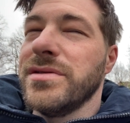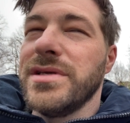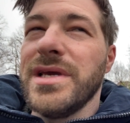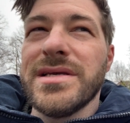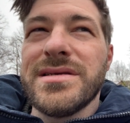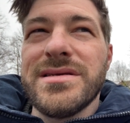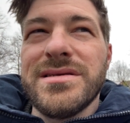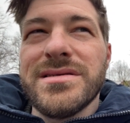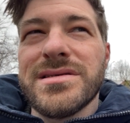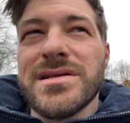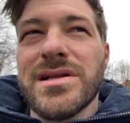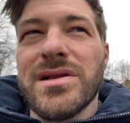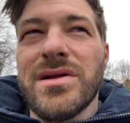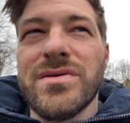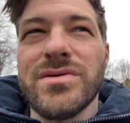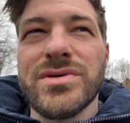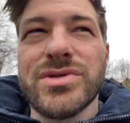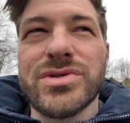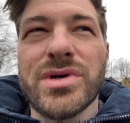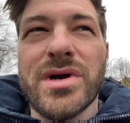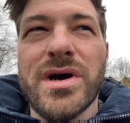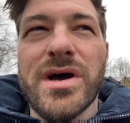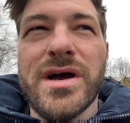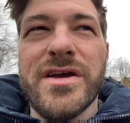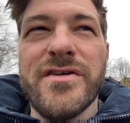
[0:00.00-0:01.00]
Yes, it's a long
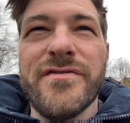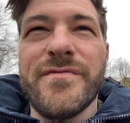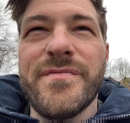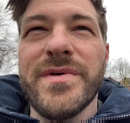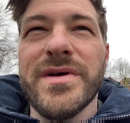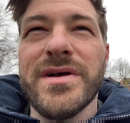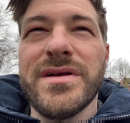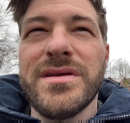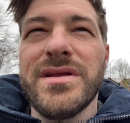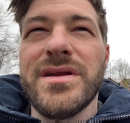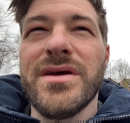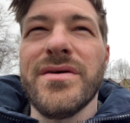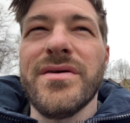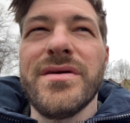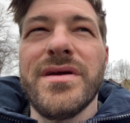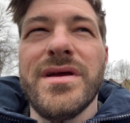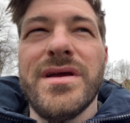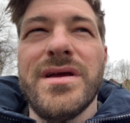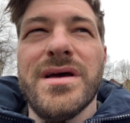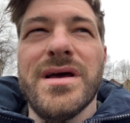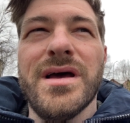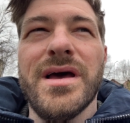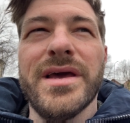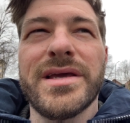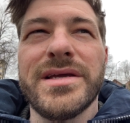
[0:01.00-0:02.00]
drive, but
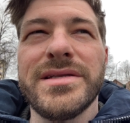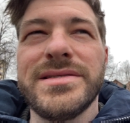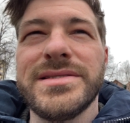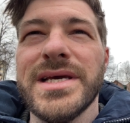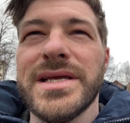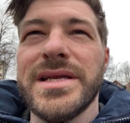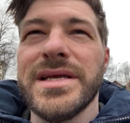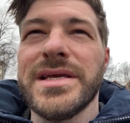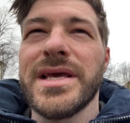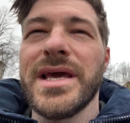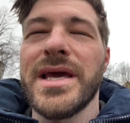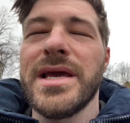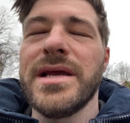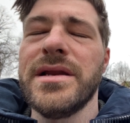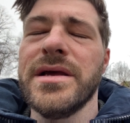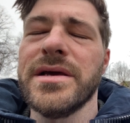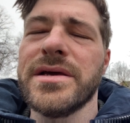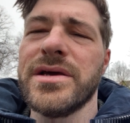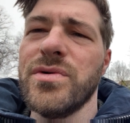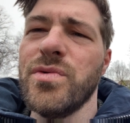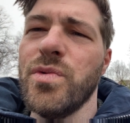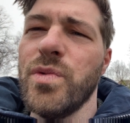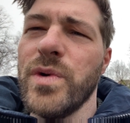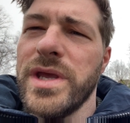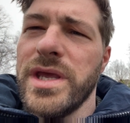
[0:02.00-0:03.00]
I could dedicate like
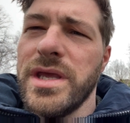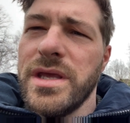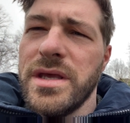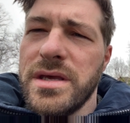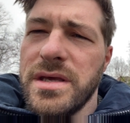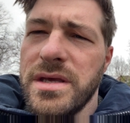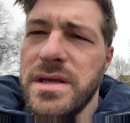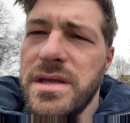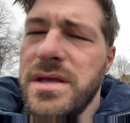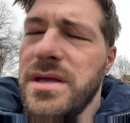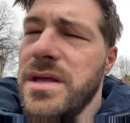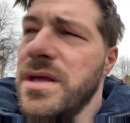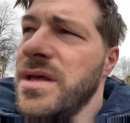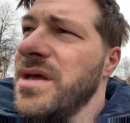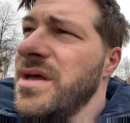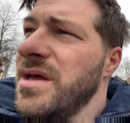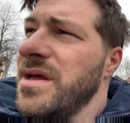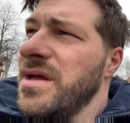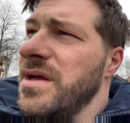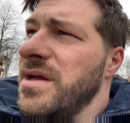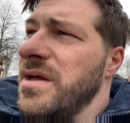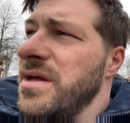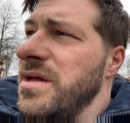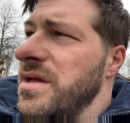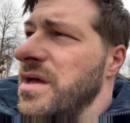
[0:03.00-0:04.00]
a week,
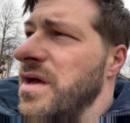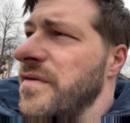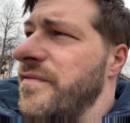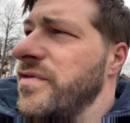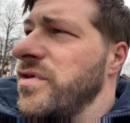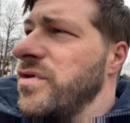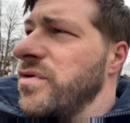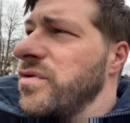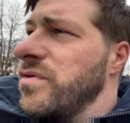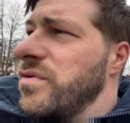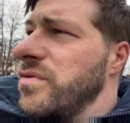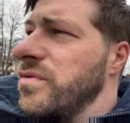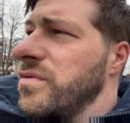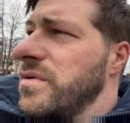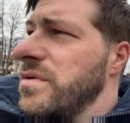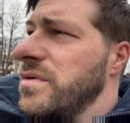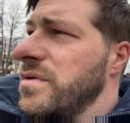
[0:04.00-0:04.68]
a few